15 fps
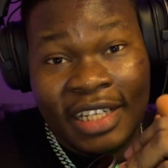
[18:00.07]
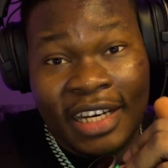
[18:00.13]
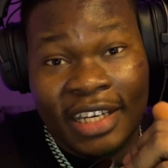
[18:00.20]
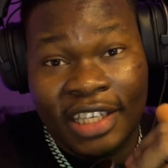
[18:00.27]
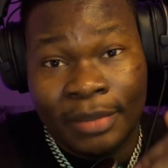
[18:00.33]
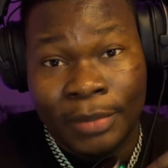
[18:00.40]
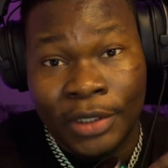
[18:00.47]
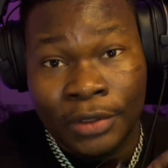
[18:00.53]
that
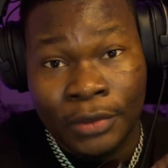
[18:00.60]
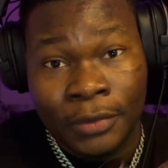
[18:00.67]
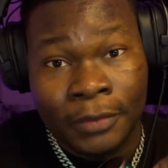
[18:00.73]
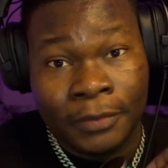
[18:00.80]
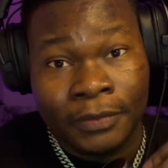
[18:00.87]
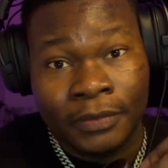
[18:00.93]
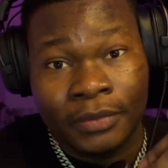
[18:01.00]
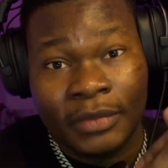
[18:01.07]
email.
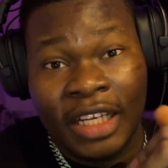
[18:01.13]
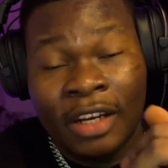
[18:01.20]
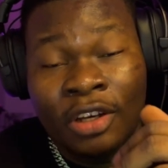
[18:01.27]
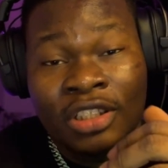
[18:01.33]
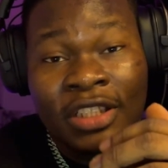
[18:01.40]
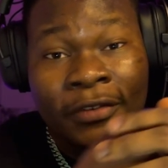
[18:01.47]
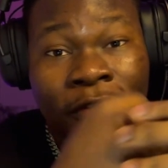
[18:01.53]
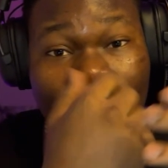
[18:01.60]
I
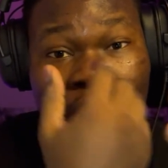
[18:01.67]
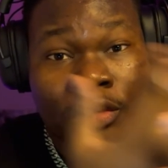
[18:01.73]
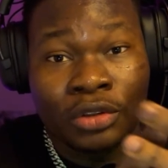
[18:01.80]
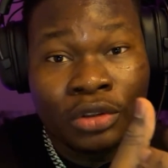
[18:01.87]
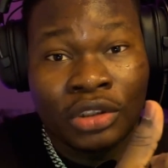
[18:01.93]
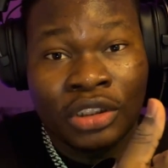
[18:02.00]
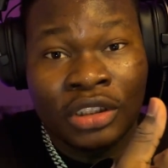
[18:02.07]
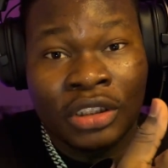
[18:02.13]
lost it for
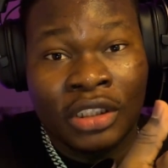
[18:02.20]
good.